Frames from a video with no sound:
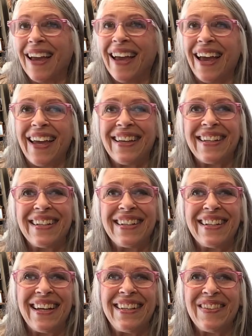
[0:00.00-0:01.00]
And
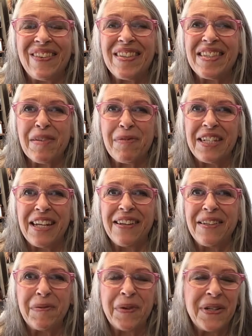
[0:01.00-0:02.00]
I learned some
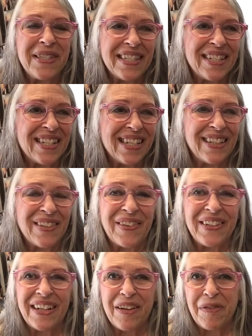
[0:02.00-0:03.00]
Italian words, and she
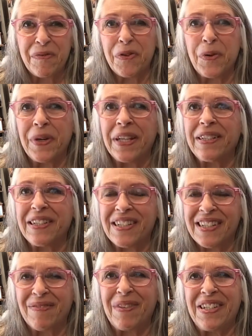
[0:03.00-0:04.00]
learned a few English,
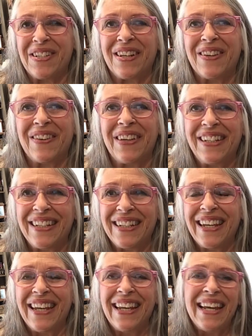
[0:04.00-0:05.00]
what she could.
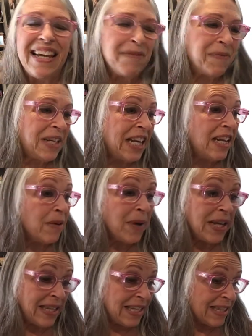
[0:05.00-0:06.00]
But anyway,
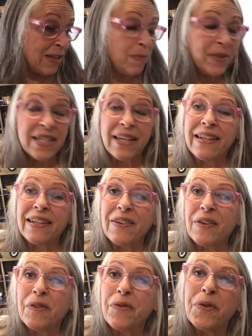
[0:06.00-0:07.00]
this soup is going to
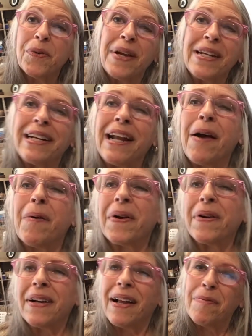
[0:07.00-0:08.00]
cook for around an hour.
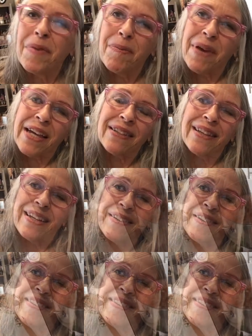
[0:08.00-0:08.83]
I'll be back later.